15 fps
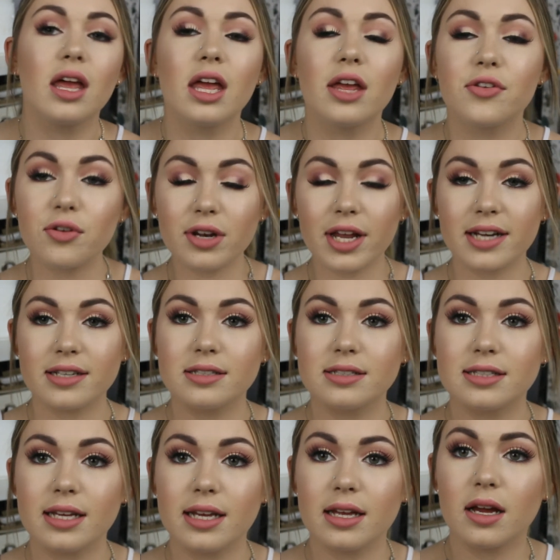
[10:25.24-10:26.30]
If you would like to
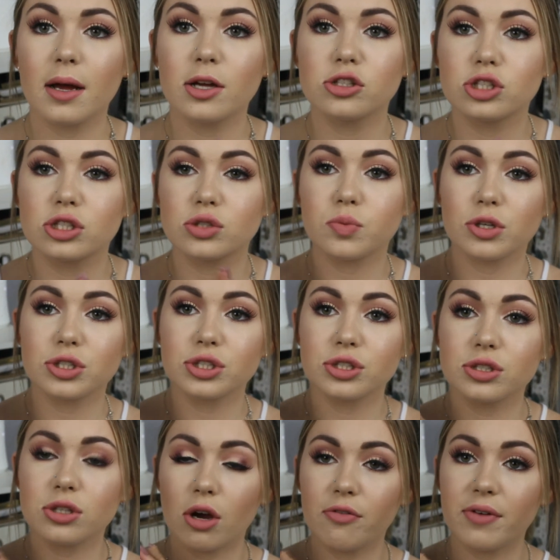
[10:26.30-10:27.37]
see
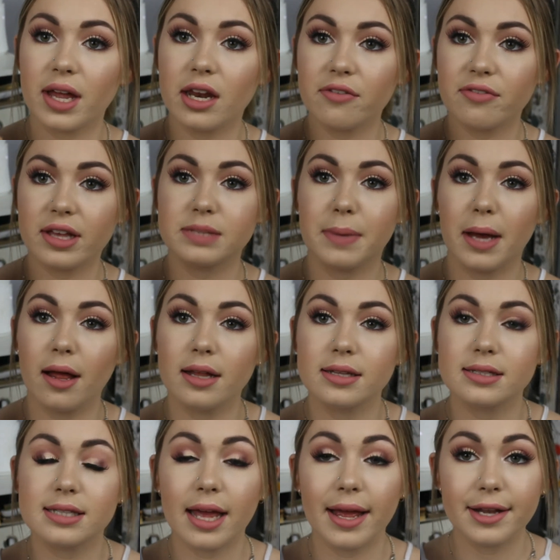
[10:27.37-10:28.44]
swatches of any of these
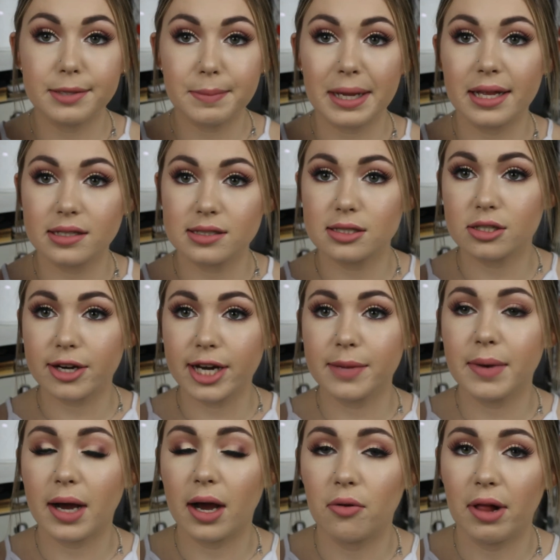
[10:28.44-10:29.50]
palettes, head to my
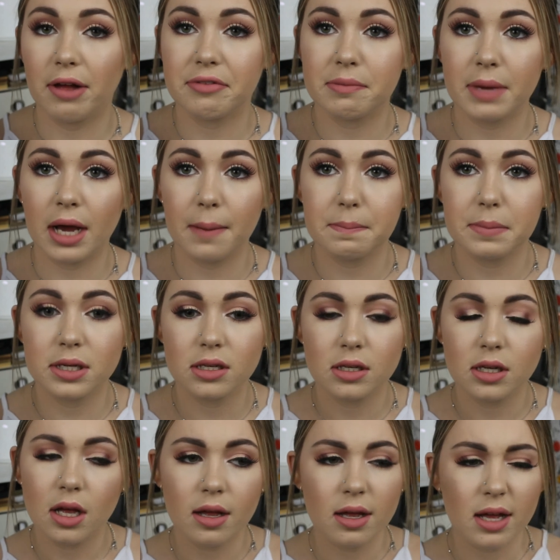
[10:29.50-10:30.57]
Instagram. I'll have them up.
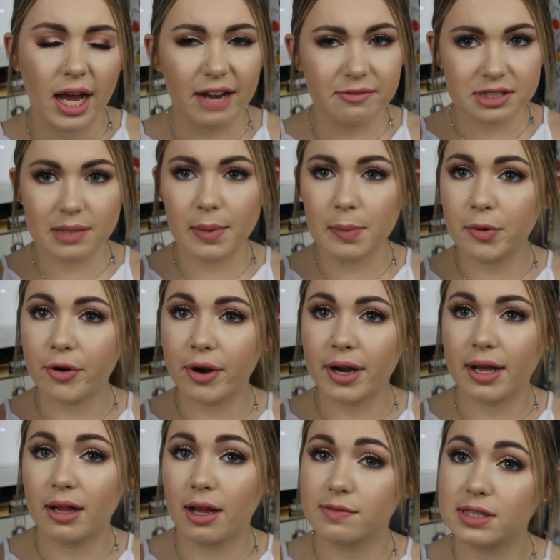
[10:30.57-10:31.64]
I have some up
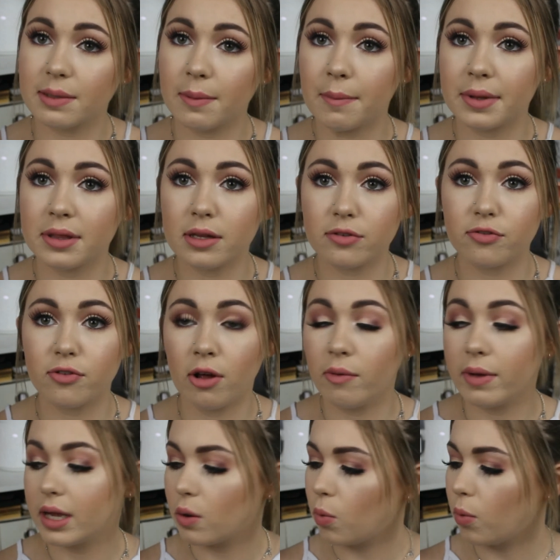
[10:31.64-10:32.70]
already. I'll have some up in the
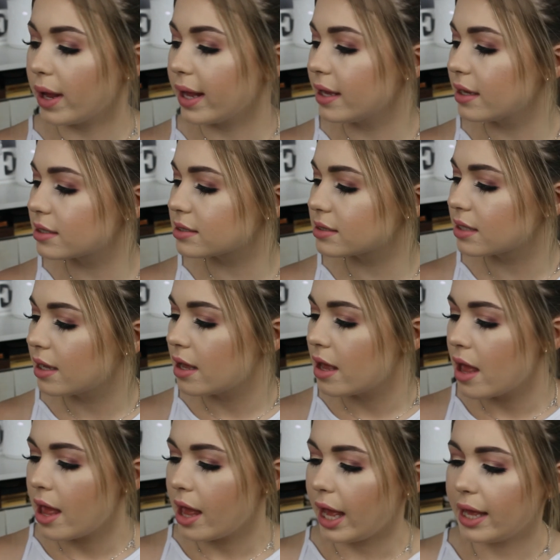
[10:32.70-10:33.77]
following weeks.
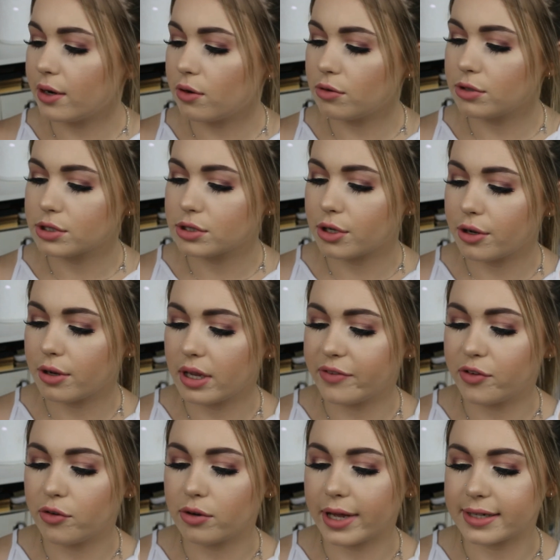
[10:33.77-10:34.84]
And also,
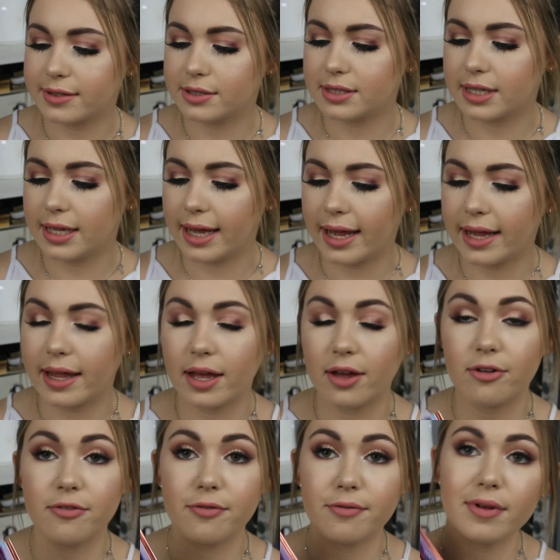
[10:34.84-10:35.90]
if you would like to see a
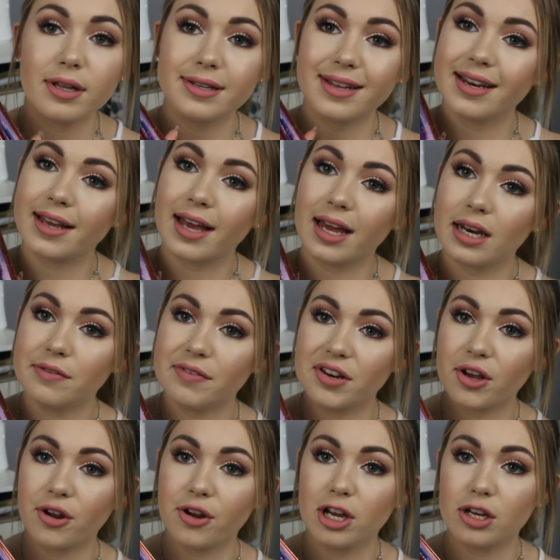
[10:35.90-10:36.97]
dedicated
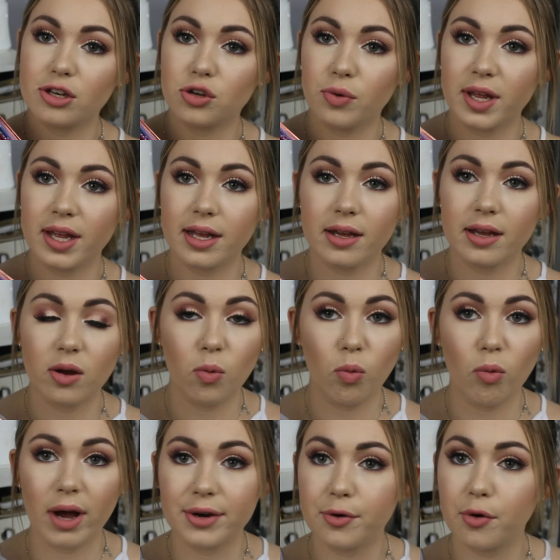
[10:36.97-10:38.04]
video doing
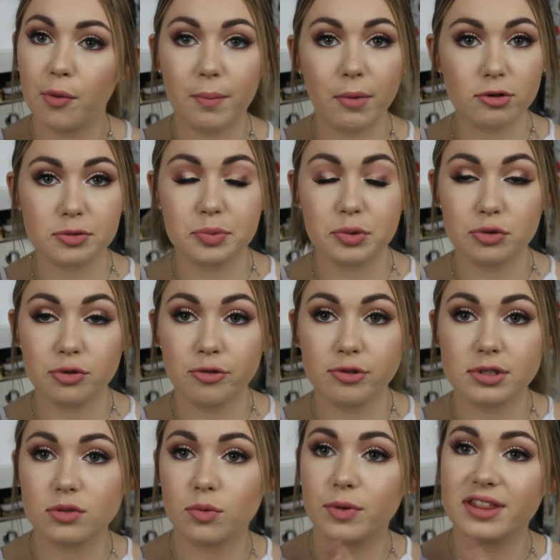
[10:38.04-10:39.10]
one or multiple
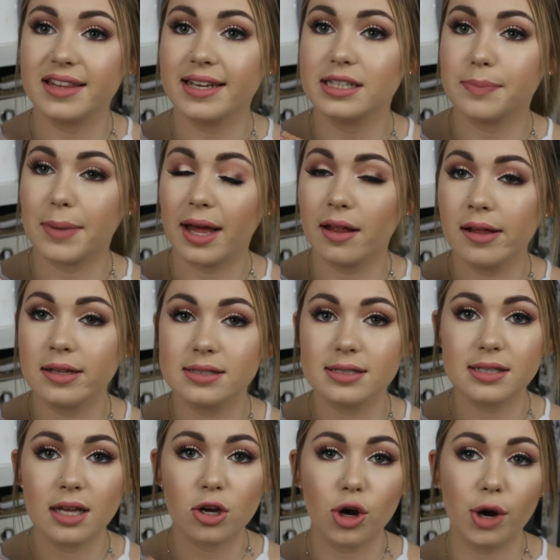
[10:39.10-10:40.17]
looks with these
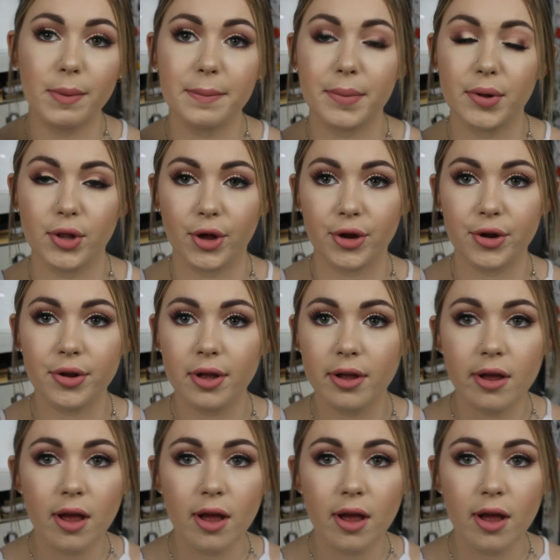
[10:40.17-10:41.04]
palettes, comment below.